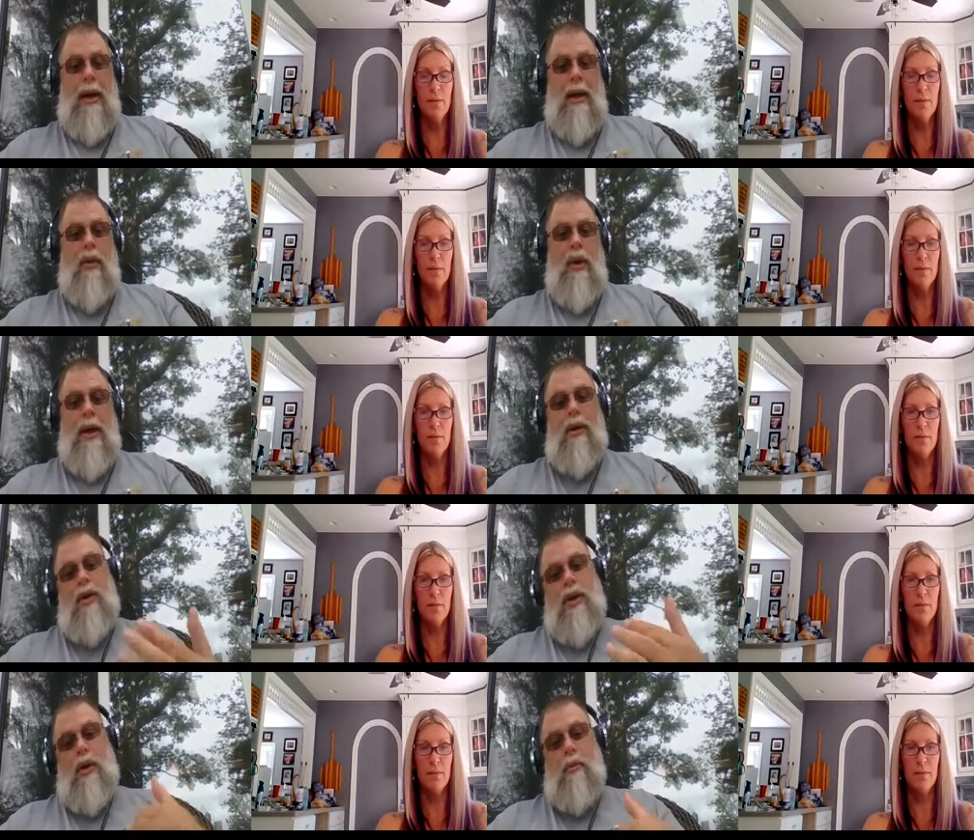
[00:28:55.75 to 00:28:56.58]
Speaker 1: And
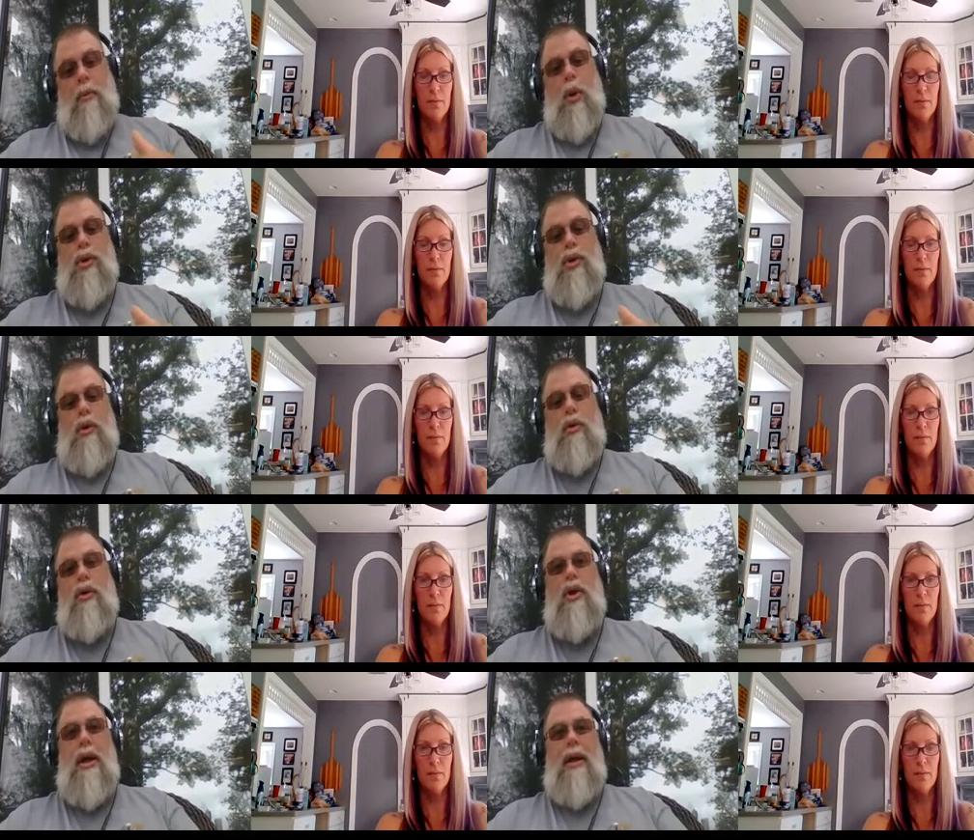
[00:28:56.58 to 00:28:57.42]
then the
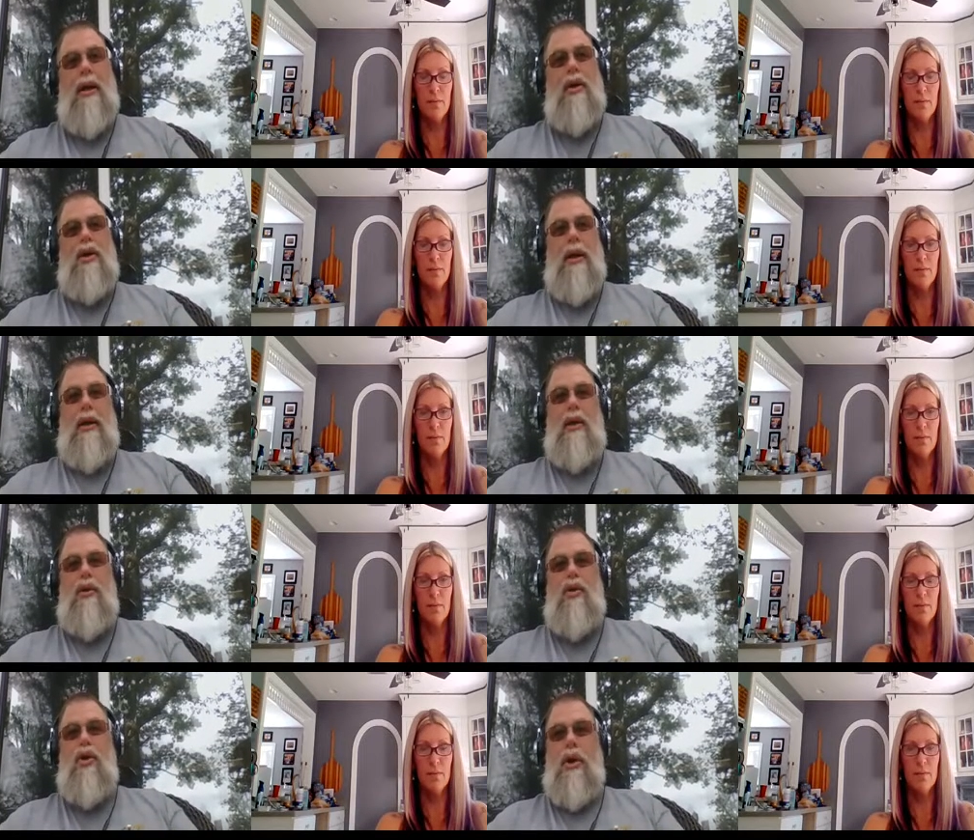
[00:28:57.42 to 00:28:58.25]
emotional side
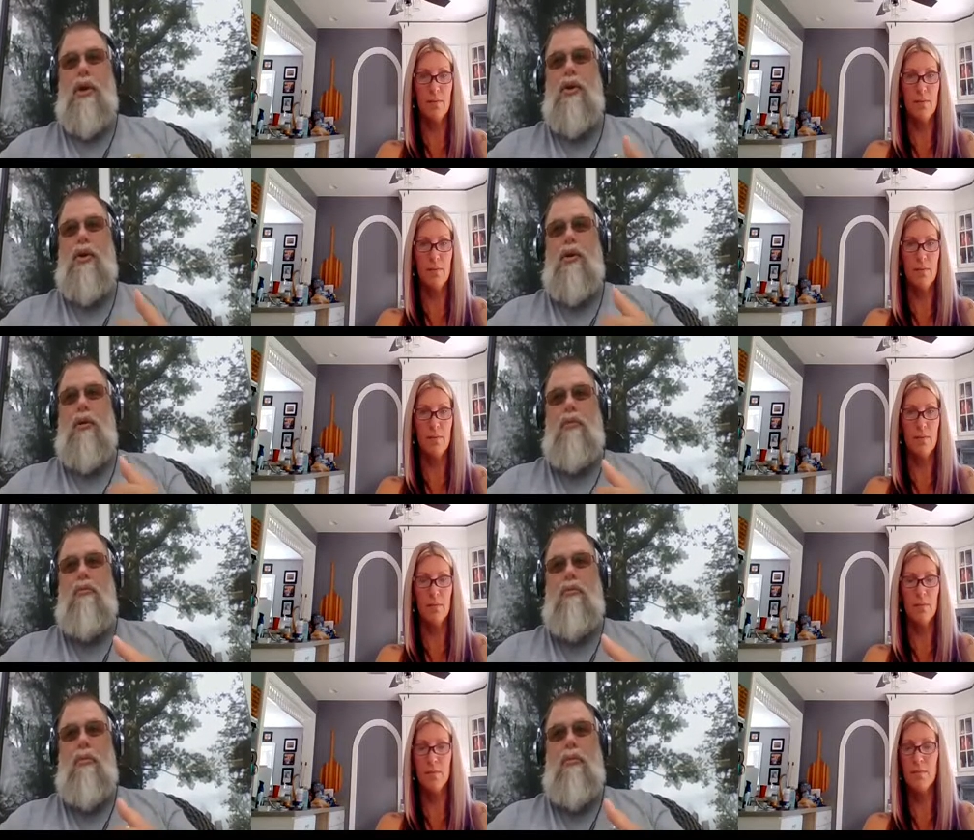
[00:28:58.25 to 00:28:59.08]
says, just
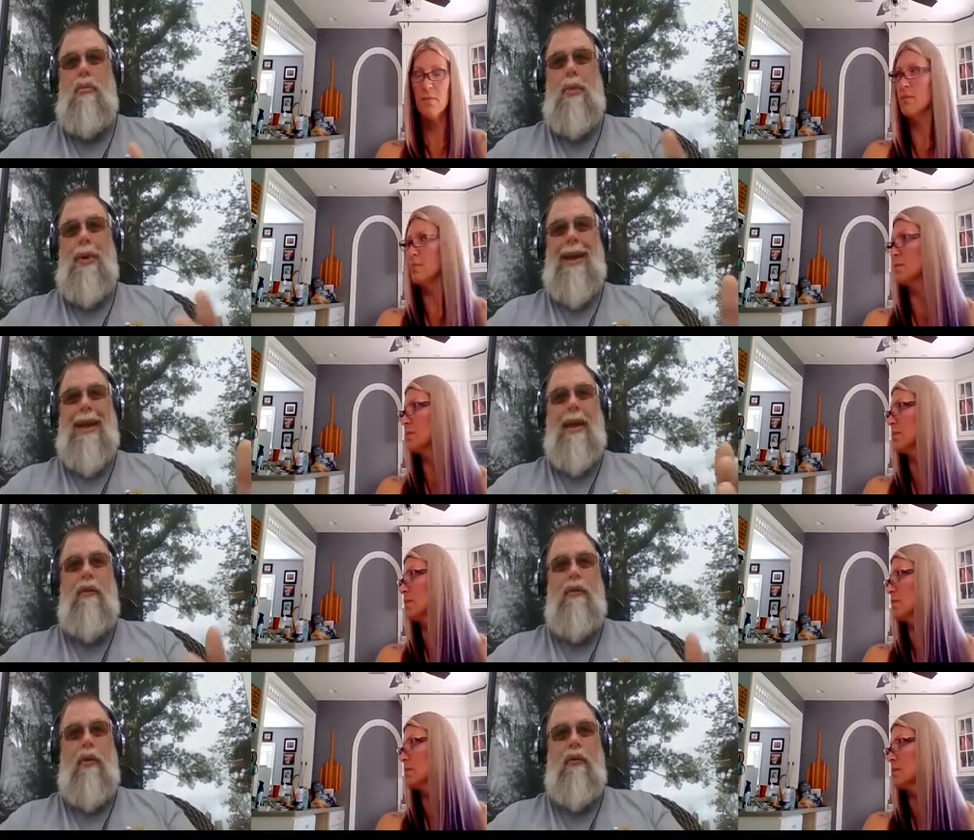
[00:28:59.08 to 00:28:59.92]

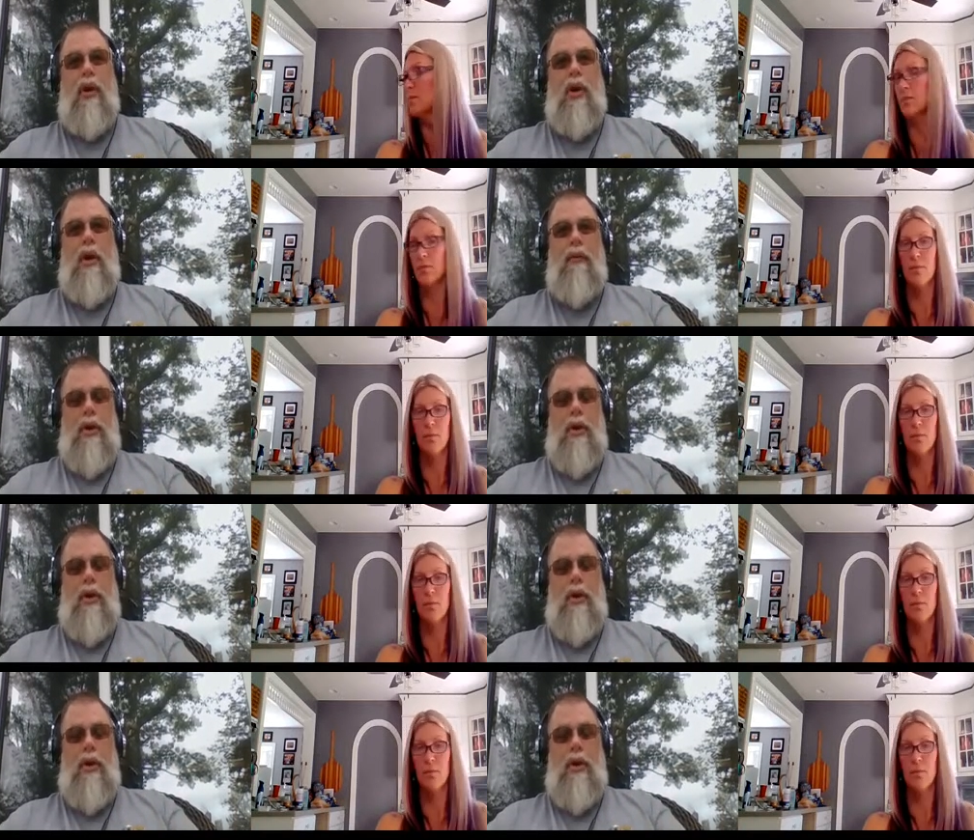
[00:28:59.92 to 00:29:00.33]
give of the